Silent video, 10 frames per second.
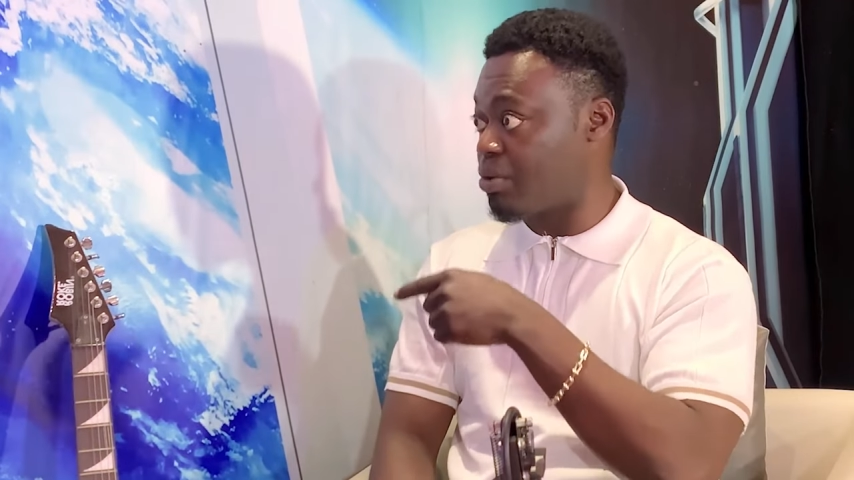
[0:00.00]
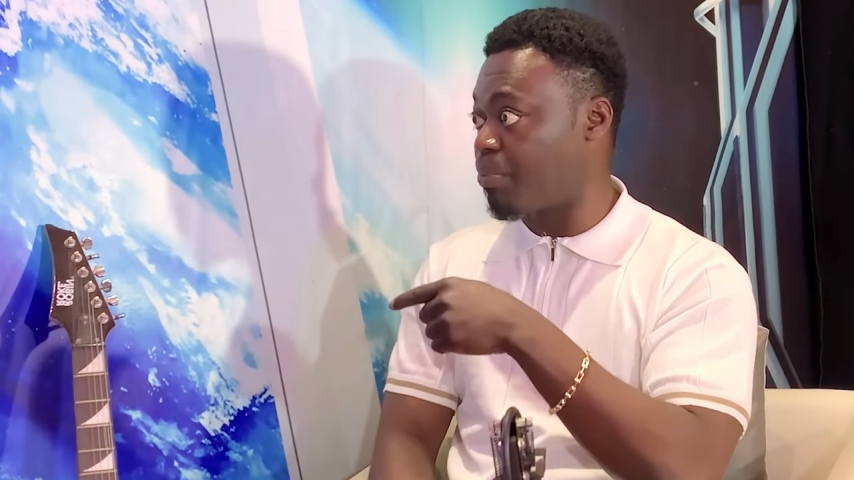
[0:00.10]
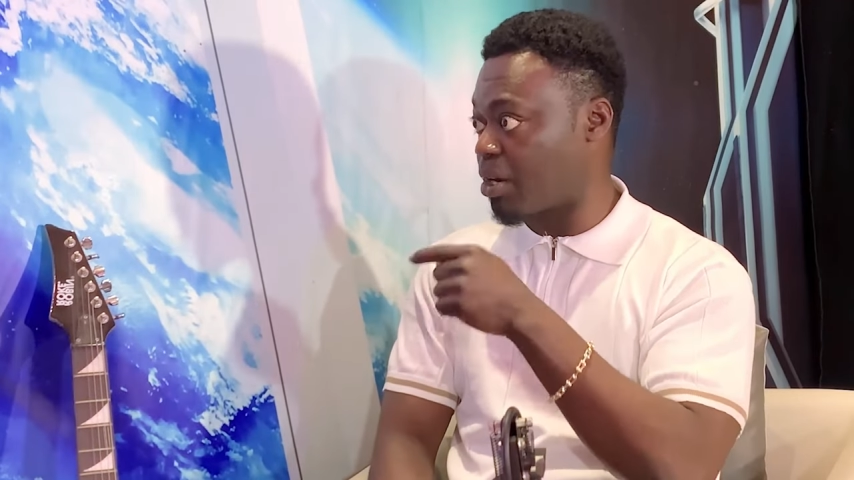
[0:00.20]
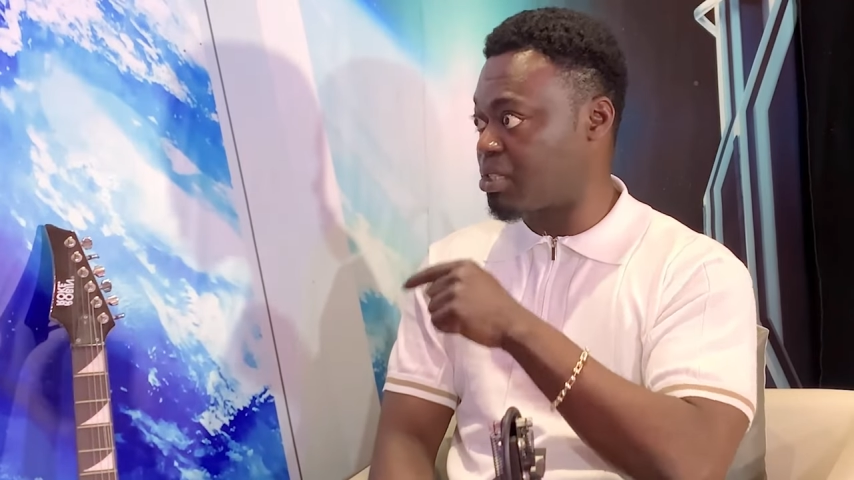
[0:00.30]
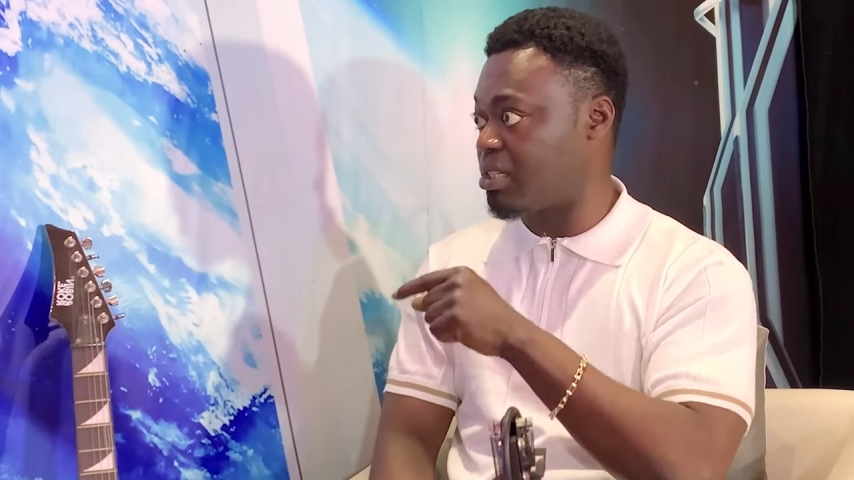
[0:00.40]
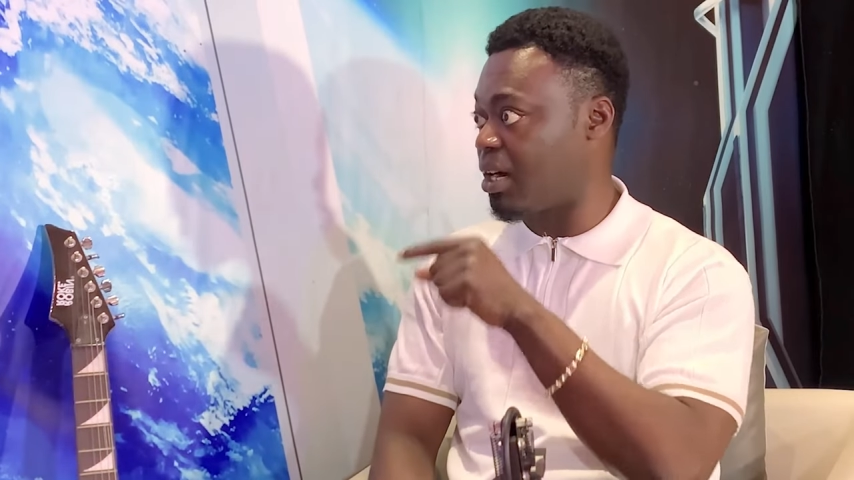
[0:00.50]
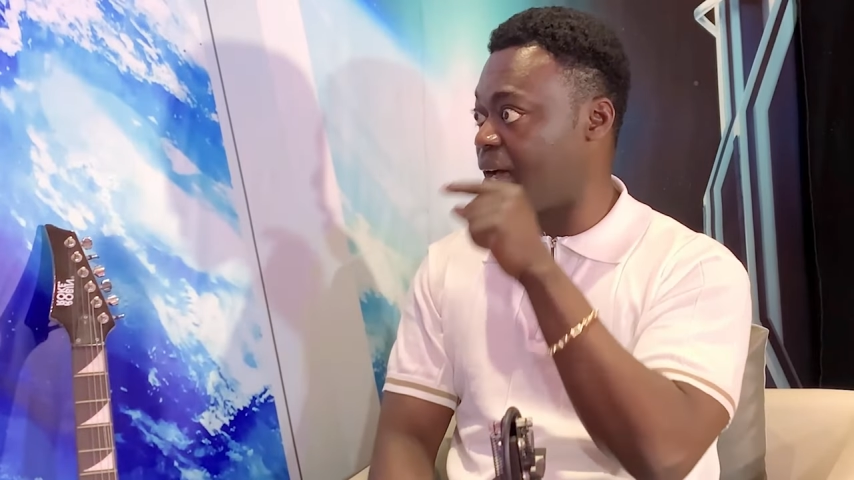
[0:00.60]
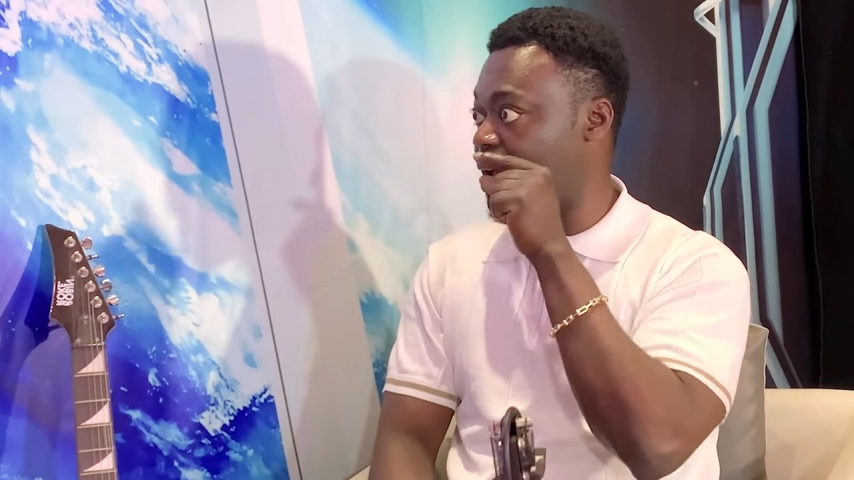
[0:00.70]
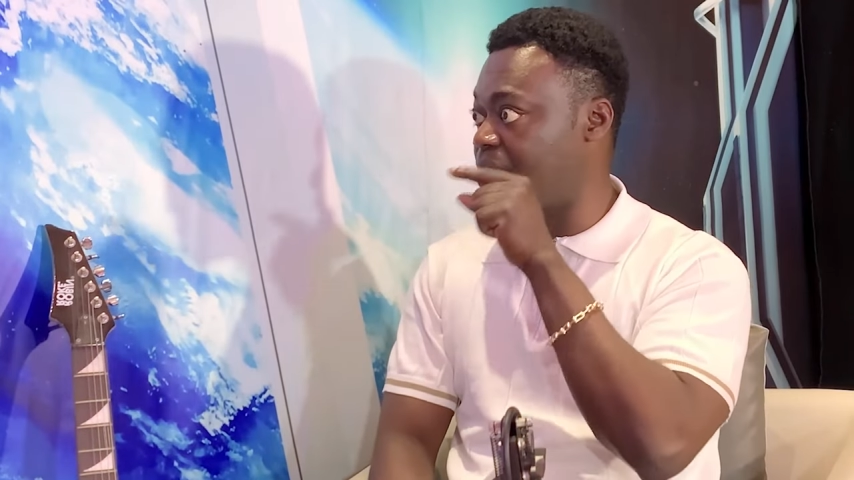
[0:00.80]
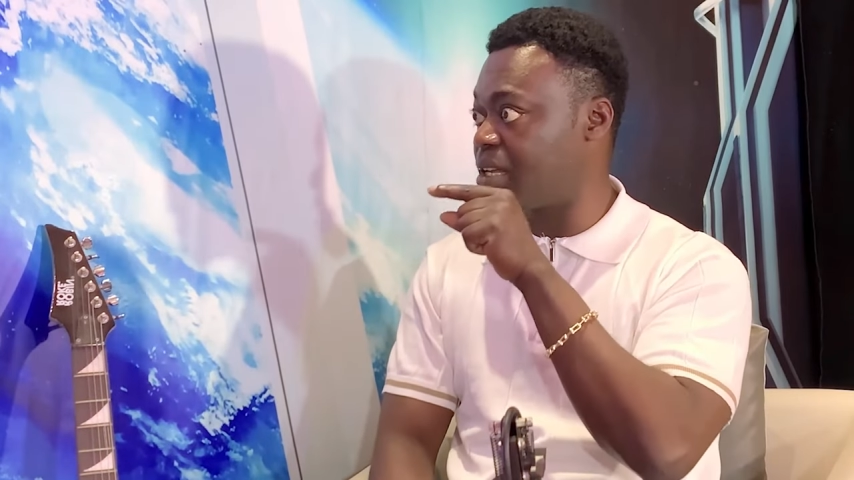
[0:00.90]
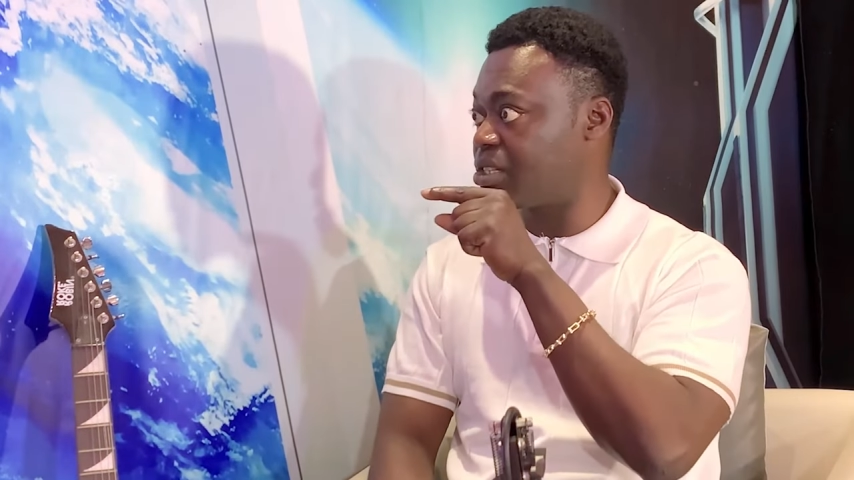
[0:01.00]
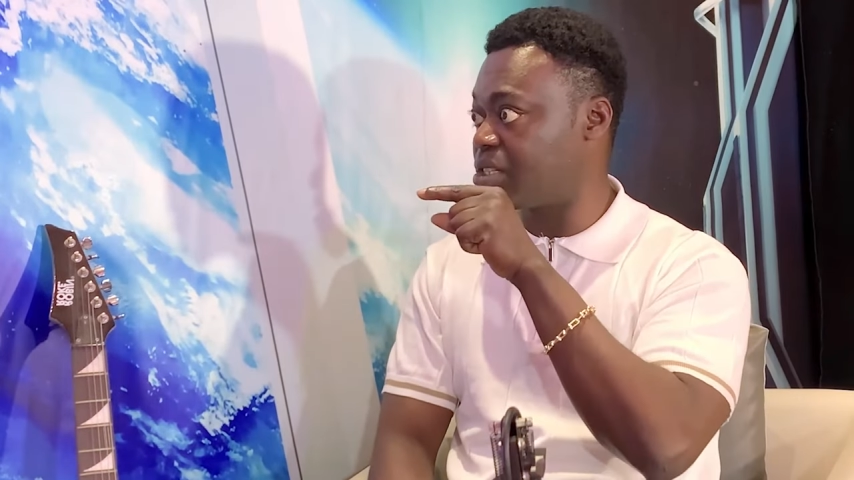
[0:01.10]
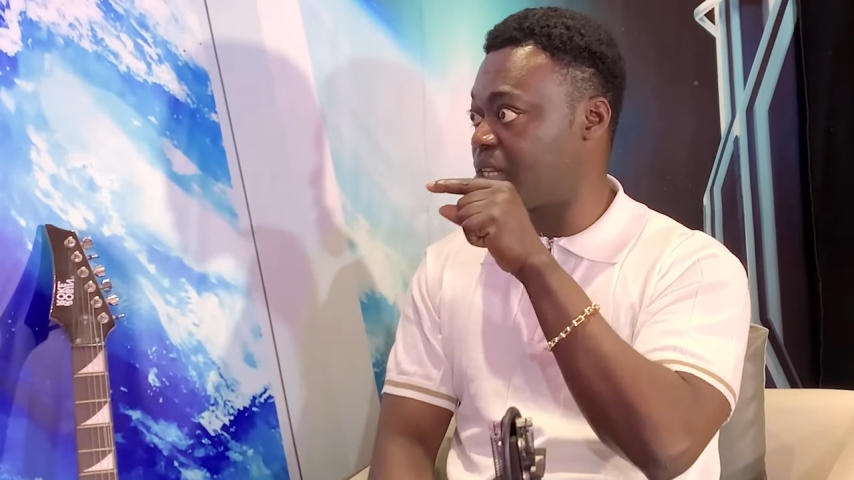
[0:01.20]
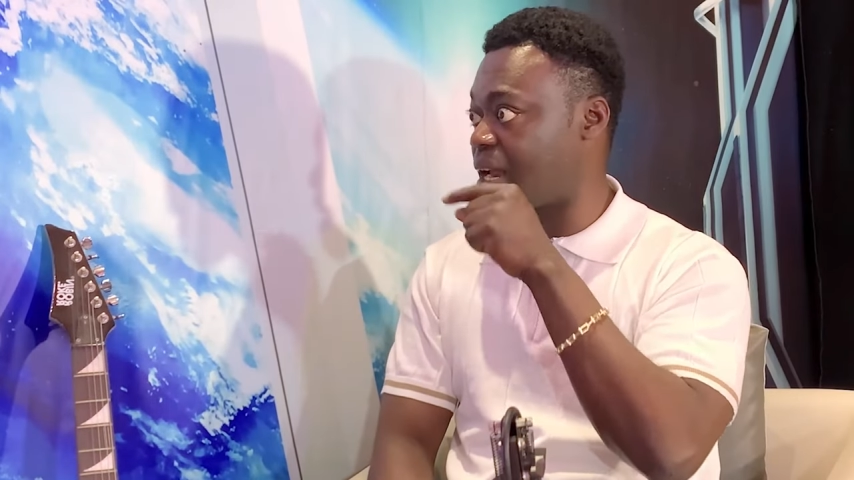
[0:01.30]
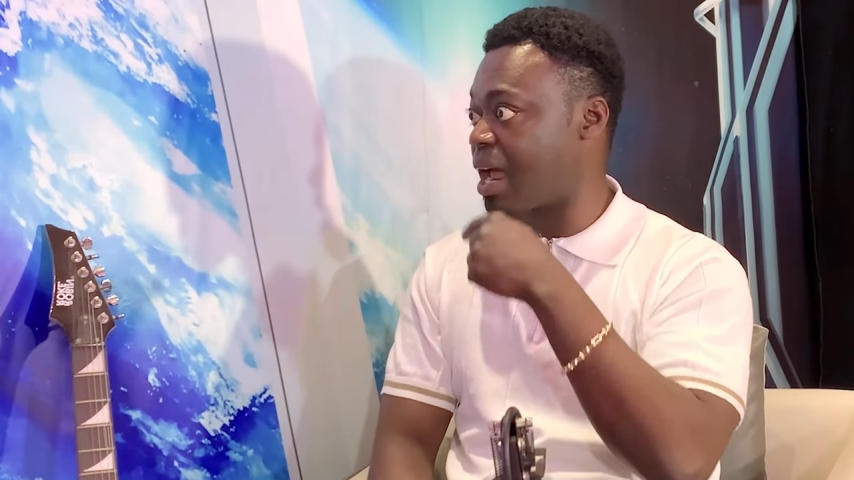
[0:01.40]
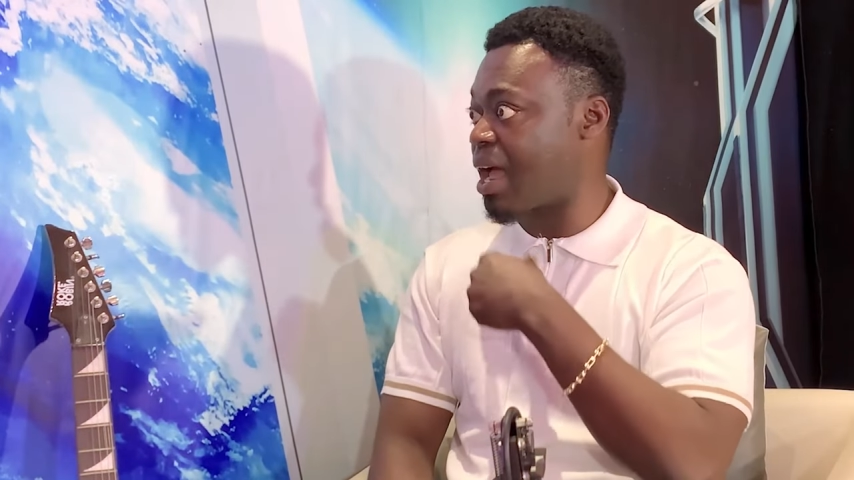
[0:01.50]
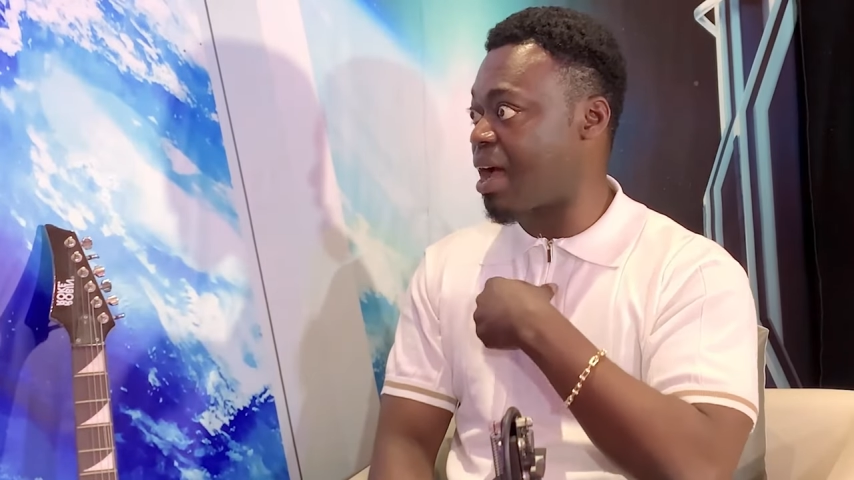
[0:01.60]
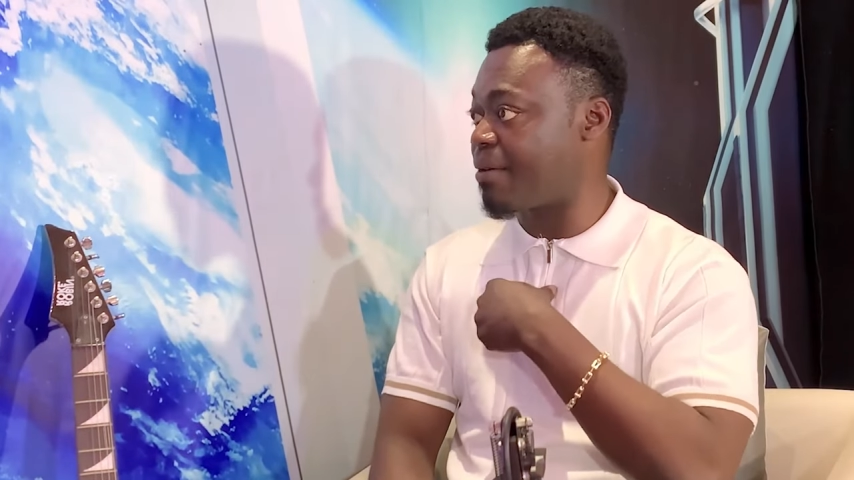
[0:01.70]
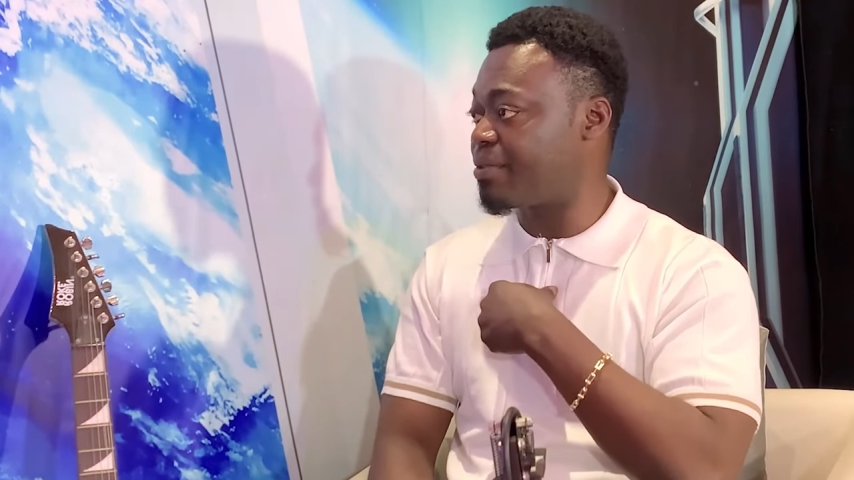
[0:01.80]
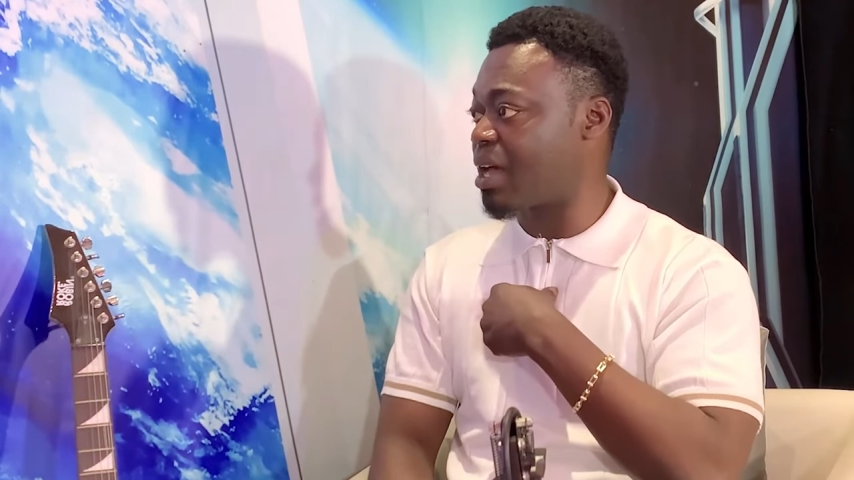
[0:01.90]
but the energy that I
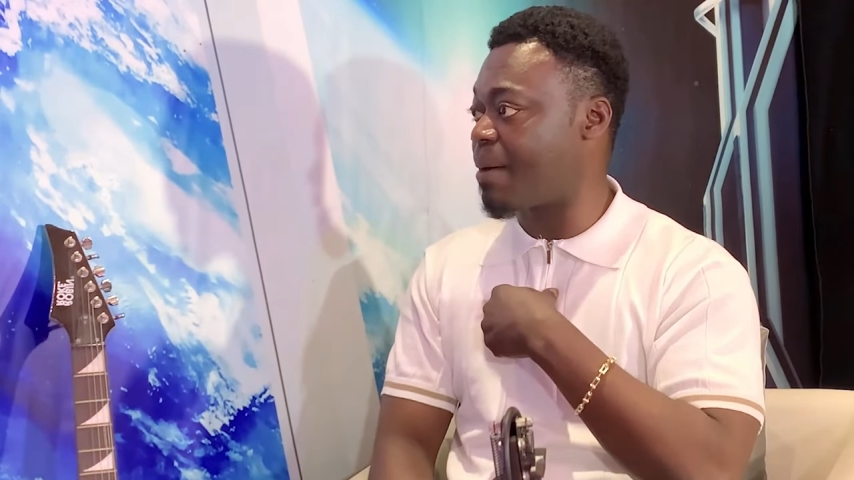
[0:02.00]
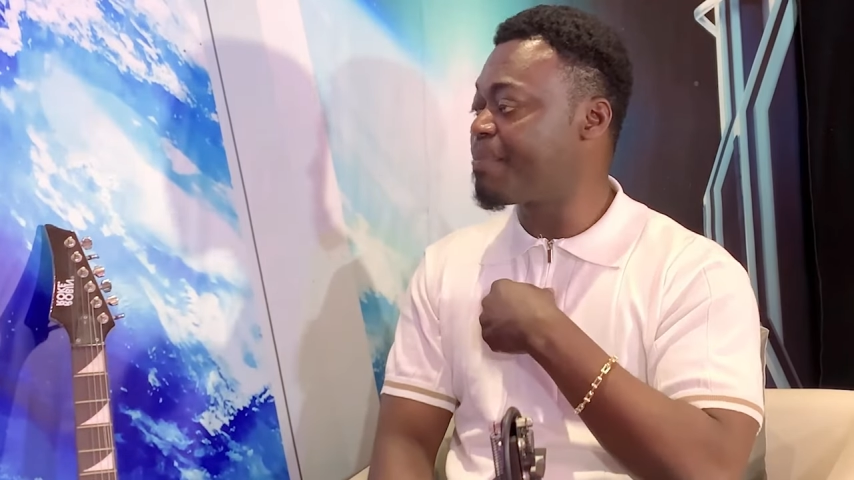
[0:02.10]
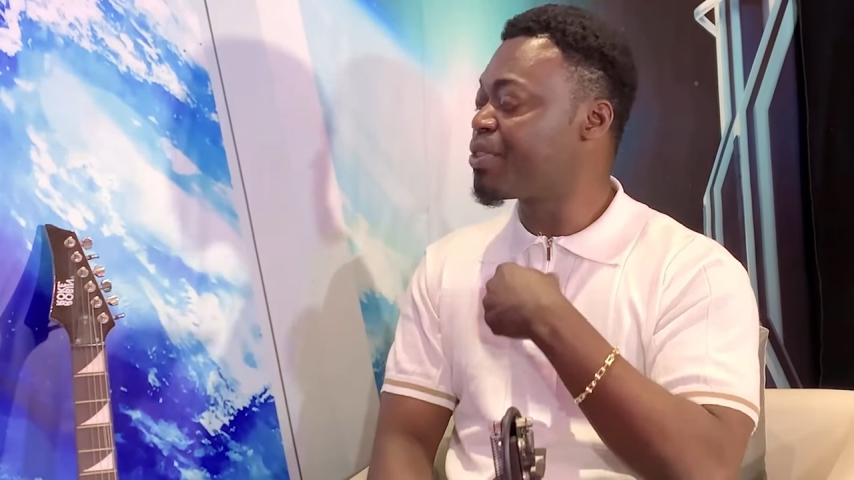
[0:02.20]
have now